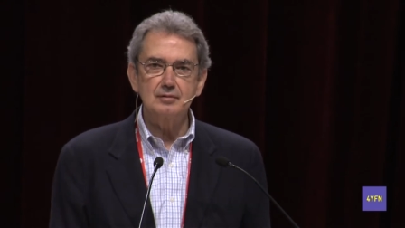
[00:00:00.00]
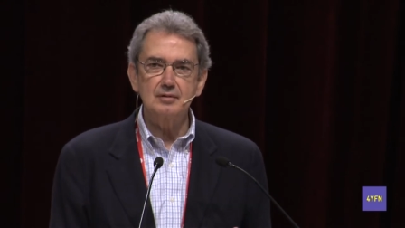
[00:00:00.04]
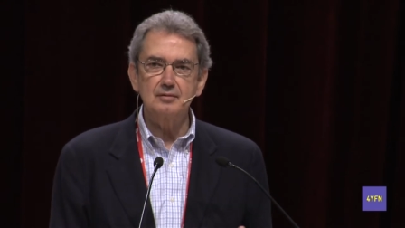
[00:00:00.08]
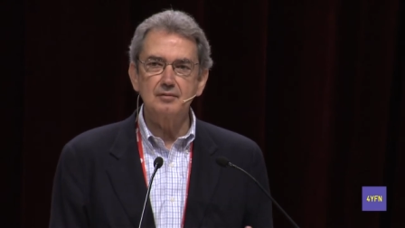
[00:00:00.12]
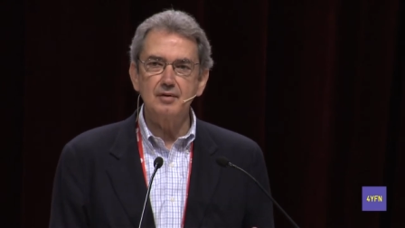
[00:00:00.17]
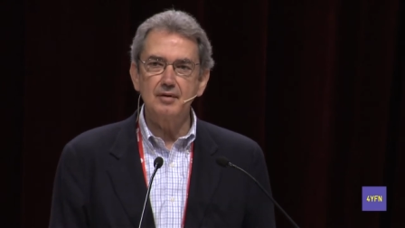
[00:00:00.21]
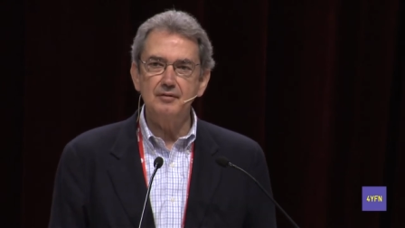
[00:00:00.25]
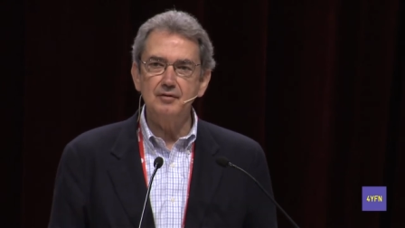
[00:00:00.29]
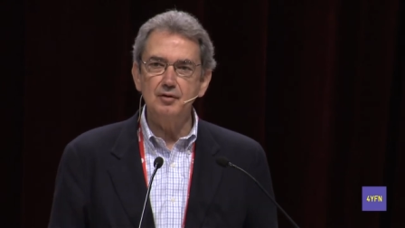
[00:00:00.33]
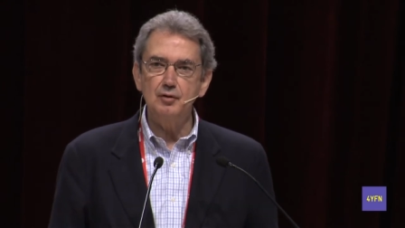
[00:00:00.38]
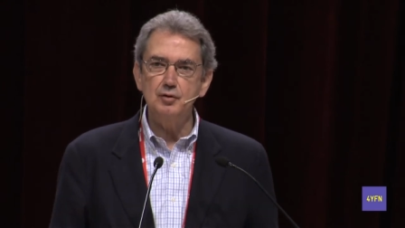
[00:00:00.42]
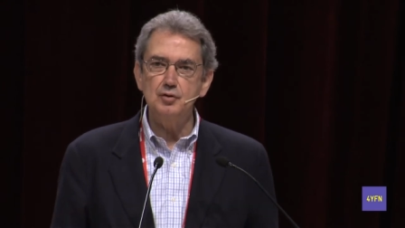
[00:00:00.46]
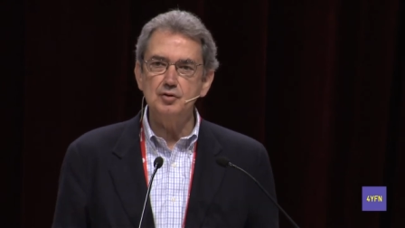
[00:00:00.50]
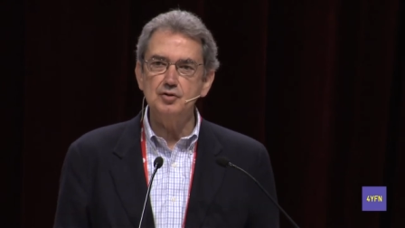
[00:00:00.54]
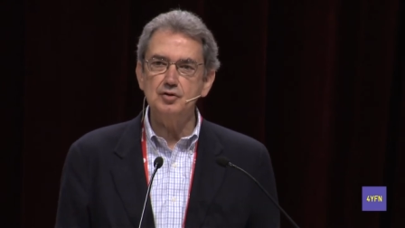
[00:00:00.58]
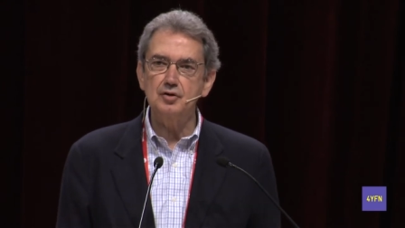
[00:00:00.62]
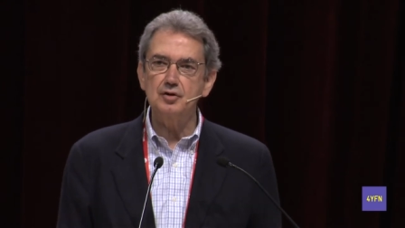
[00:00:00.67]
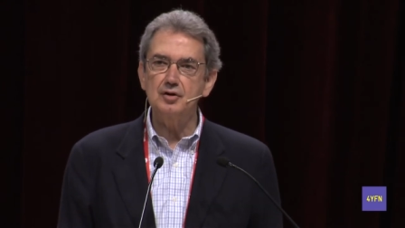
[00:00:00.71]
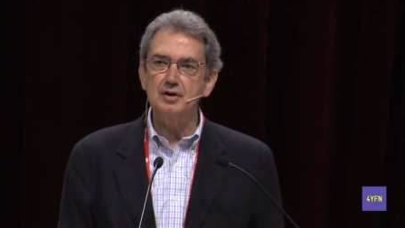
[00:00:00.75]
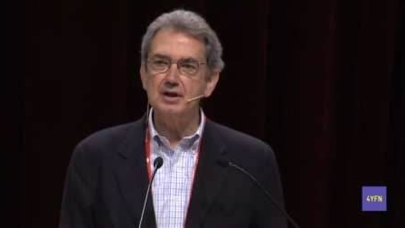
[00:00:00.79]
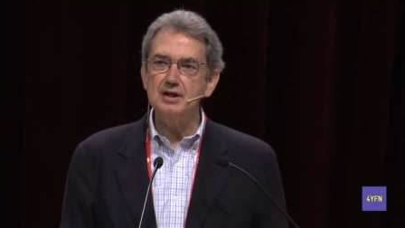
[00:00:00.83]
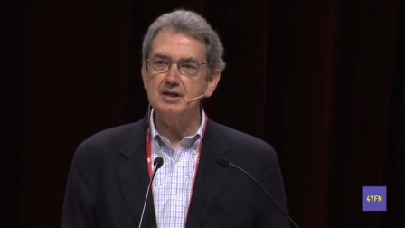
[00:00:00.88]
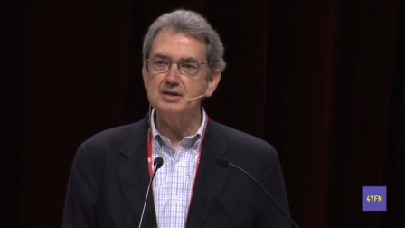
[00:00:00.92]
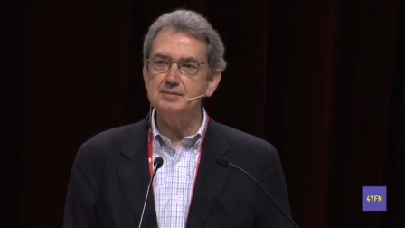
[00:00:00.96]
revolution
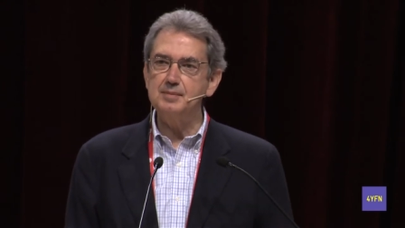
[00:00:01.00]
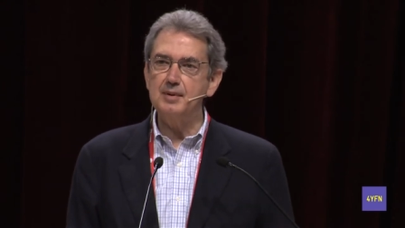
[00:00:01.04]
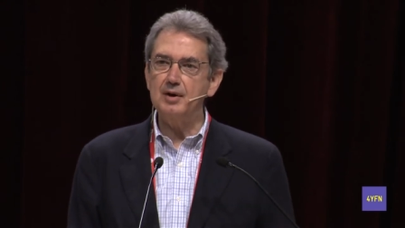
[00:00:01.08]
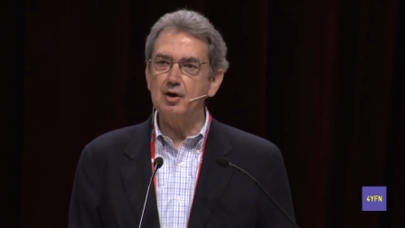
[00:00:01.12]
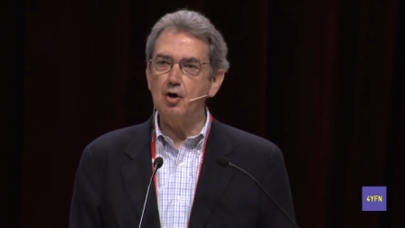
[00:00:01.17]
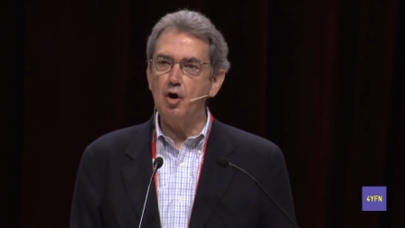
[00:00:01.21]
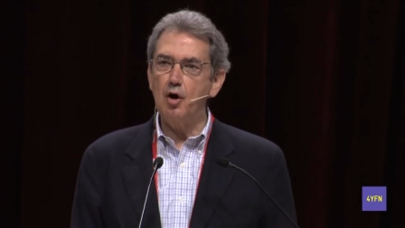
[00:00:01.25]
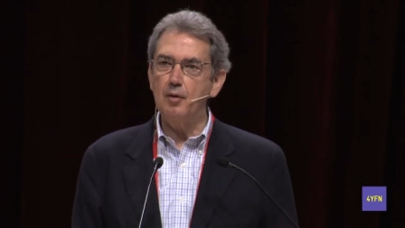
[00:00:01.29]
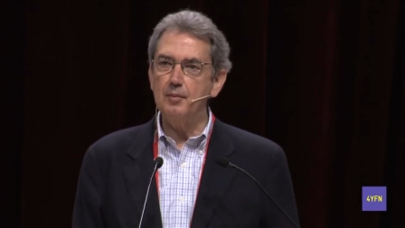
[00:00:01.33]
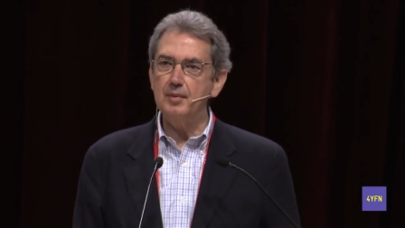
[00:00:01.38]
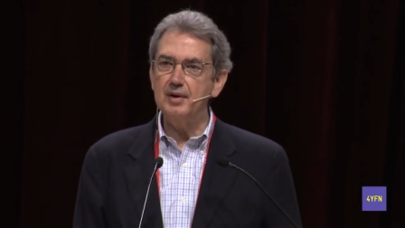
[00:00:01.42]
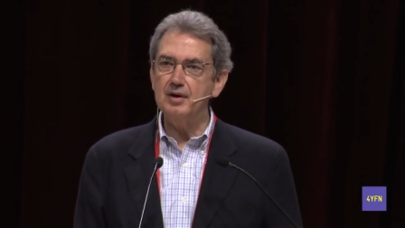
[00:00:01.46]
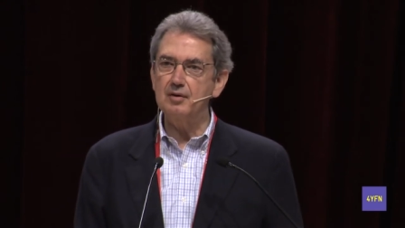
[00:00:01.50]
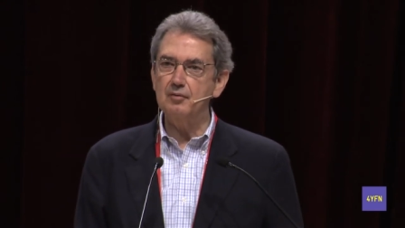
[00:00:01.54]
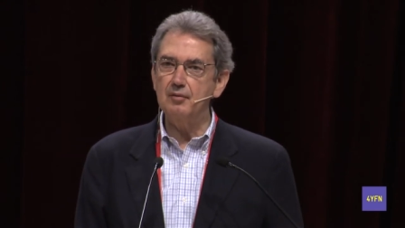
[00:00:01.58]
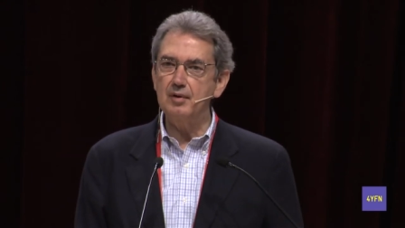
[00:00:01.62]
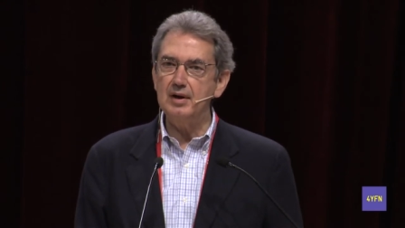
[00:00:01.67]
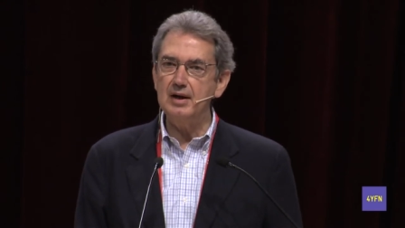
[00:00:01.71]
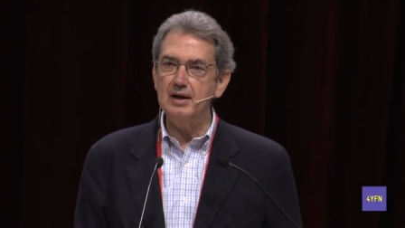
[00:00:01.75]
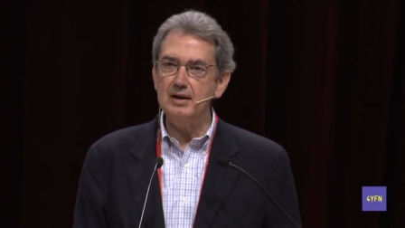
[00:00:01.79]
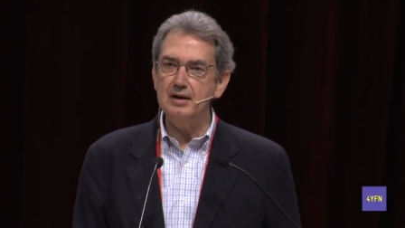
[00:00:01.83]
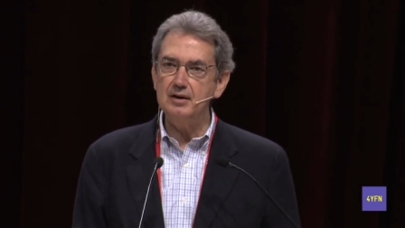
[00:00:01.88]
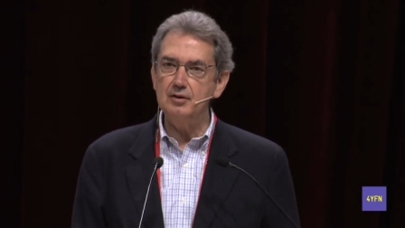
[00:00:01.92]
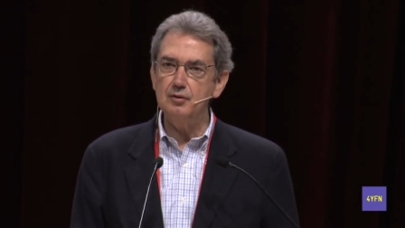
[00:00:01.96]
is becoming
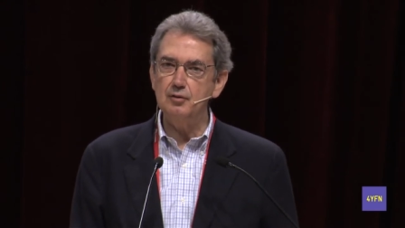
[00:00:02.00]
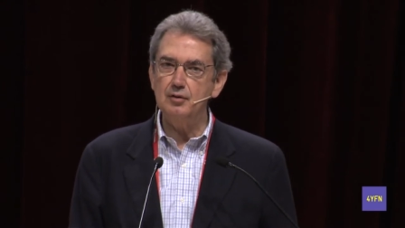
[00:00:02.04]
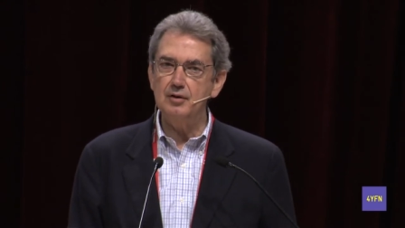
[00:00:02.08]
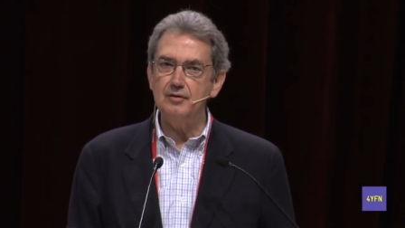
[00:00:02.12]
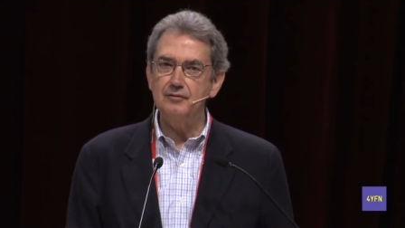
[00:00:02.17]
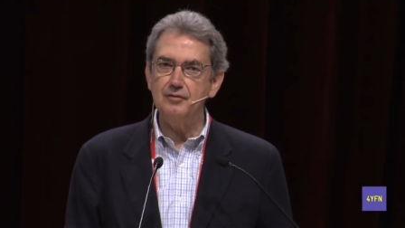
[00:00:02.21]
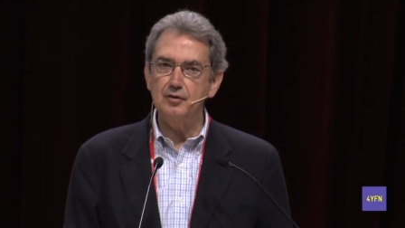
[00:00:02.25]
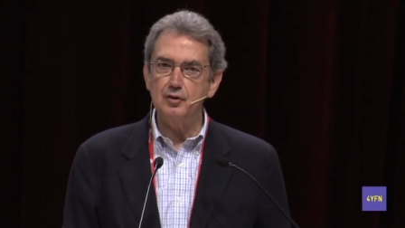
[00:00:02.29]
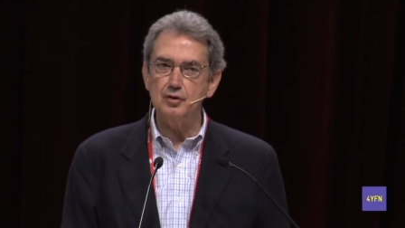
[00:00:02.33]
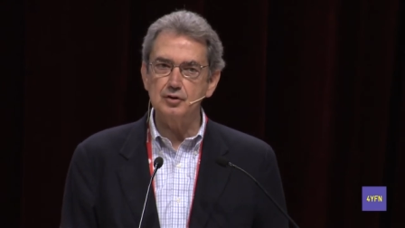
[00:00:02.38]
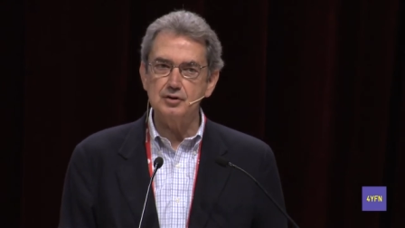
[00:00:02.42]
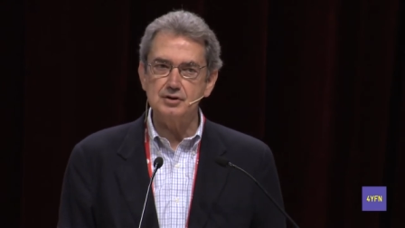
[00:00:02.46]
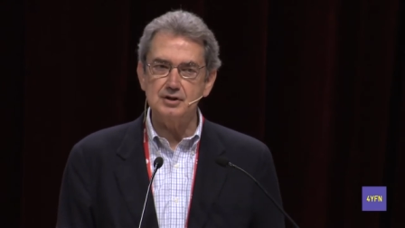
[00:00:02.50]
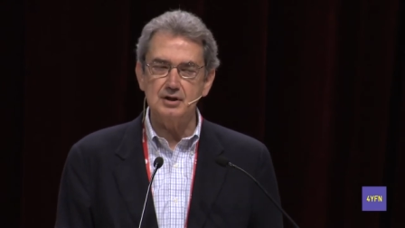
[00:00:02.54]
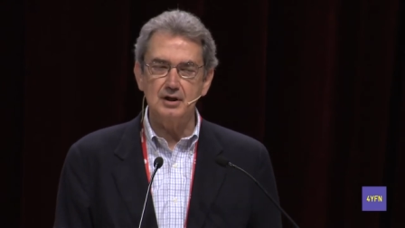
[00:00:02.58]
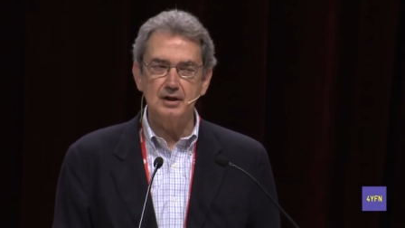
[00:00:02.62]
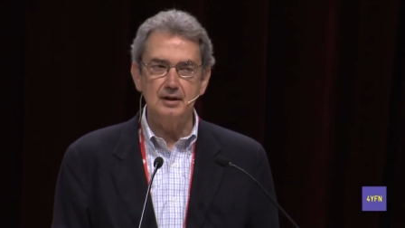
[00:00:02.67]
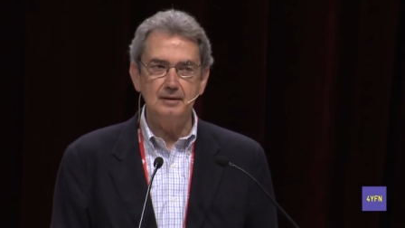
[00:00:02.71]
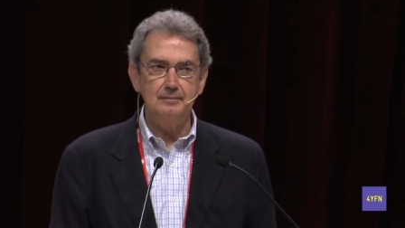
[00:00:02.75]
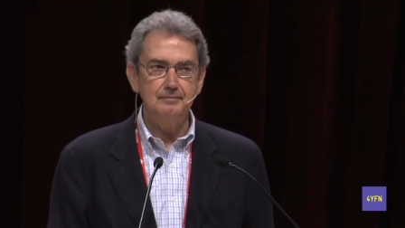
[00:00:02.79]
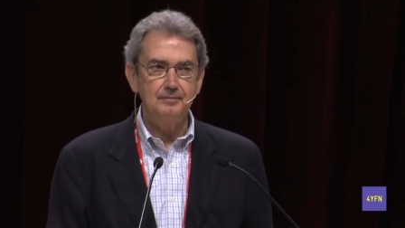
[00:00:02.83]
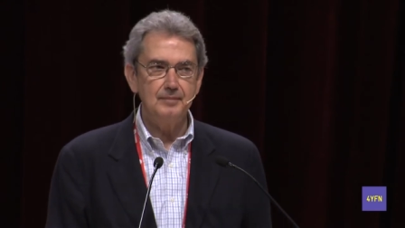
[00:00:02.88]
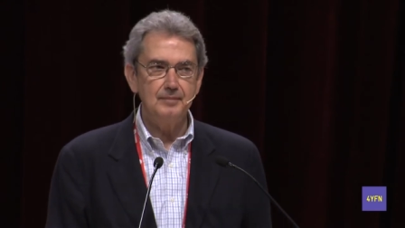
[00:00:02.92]
really universal.